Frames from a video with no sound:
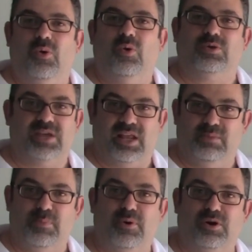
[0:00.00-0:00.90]
or taking
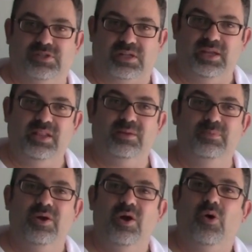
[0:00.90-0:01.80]
them apart to clean
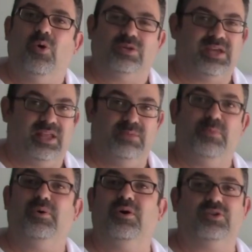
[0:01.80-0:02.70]
them, or taking them
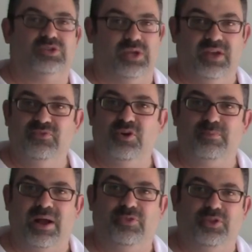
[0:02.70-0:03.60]
apart to invert
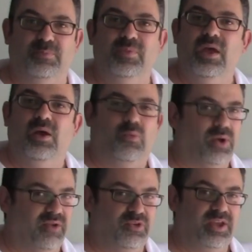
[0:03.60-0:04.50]
mount them,
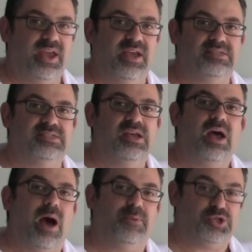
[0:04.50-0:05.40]
whatever the case,
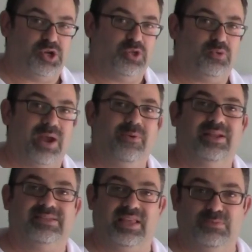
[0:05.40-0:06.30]
I'm going to show you the right way
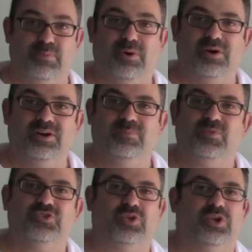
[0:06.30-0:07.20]
to take them apart
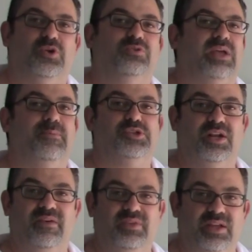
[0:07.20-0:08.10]
so that you don't damage
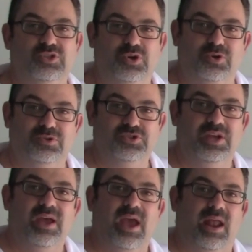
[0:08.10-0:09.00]
any of the internals,
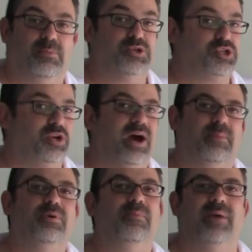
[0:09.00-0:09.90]
and I'm going to show you how
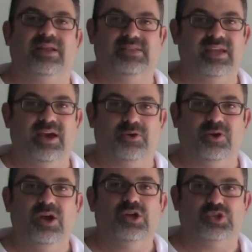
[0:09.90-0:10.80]
to put it back
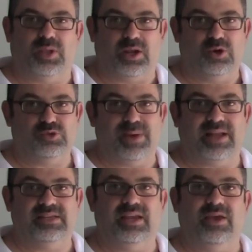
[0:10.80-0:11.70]
together so that it goes
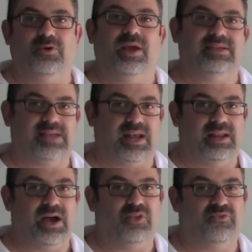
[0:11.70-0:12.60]
back together
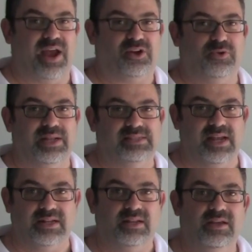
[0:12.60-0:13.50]
exactly how the factory
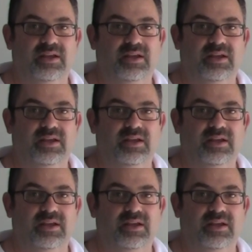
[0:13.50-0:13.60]
intended.